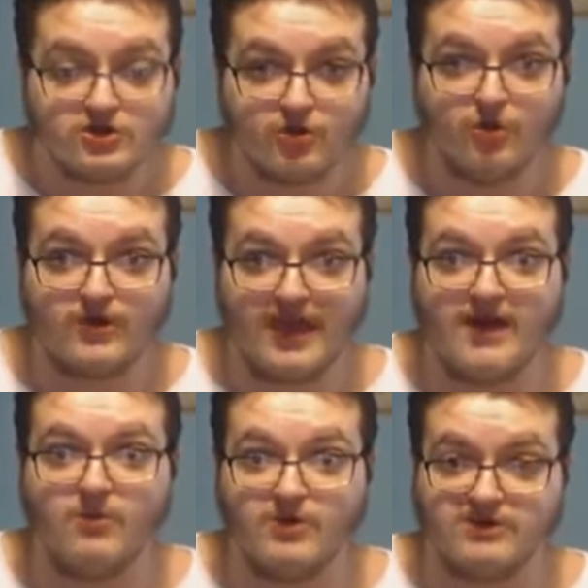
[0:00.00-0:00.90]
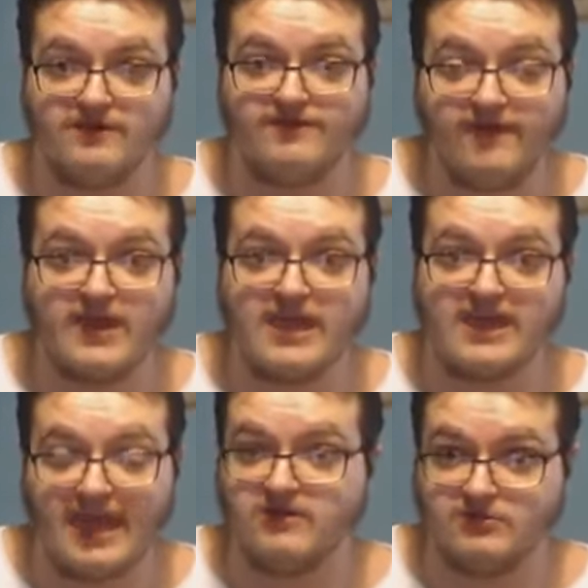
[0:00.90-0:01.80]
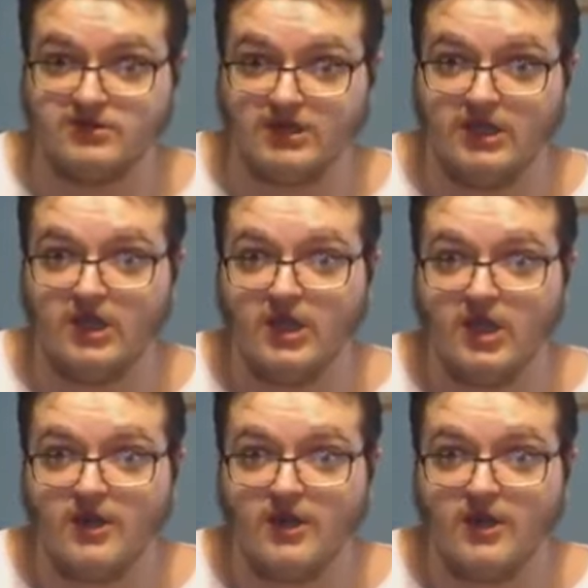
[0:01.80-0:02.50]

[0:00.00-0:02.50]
talk out with a fucking counselor,